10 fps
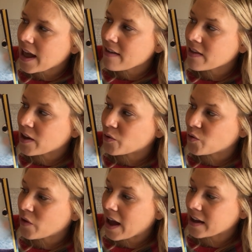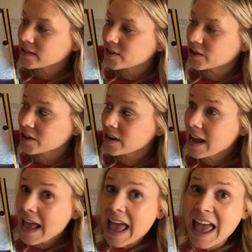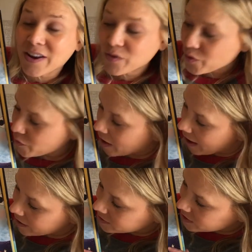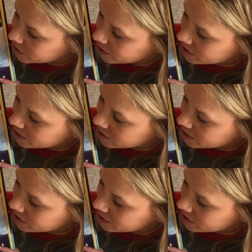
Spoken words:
and then faster and faster,